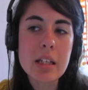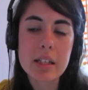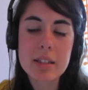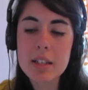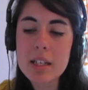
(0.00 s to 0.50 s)

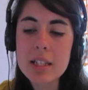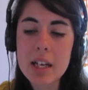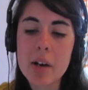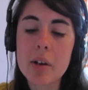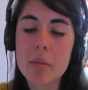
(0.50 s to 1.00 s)
sitting
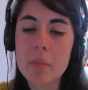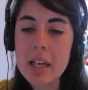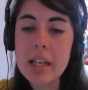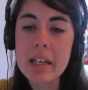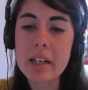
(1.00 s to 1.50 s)
down and
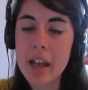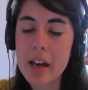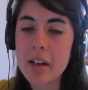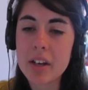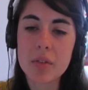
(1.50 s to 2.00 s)
making and
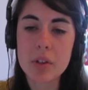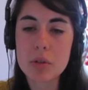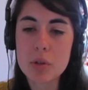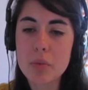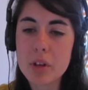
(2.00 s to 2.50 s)
editing a
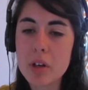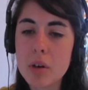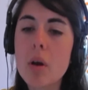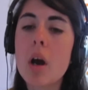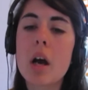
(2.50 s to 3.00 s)
YouTube
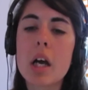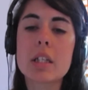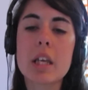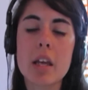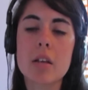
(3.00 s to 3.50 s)
video
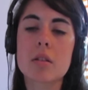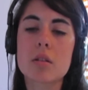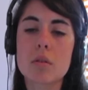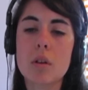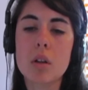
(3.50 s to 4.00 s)

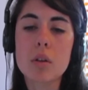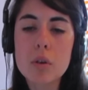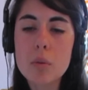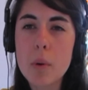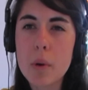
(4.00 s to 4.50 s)
takes a
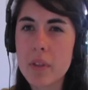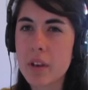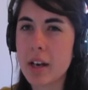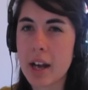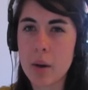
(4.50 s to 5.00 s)
little more than
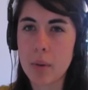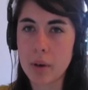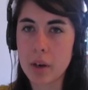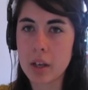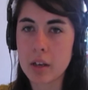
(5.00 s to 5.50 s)
an hour.
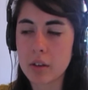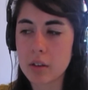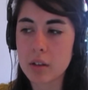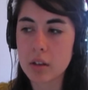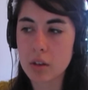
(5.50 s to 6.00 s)
And,
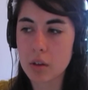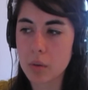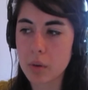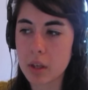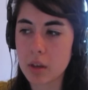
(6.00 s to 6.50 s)
you
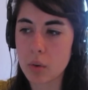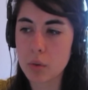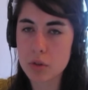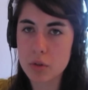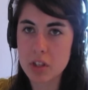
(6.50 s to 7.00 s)
know, in a
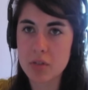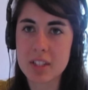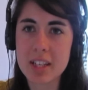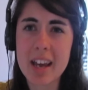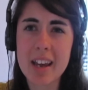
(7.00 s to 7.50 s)
whole stretch of a
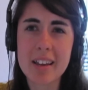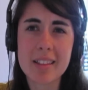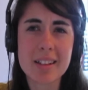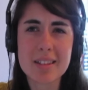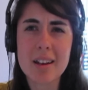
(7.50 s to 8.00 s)
day,
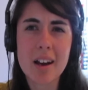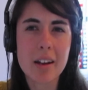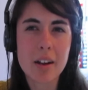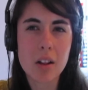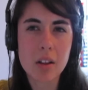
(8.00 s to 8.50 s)
that's not
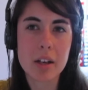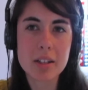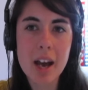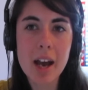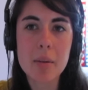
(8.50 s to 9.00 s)
a lot of
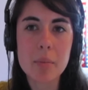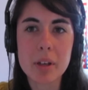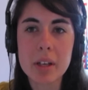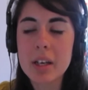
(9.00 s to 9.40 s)
time. But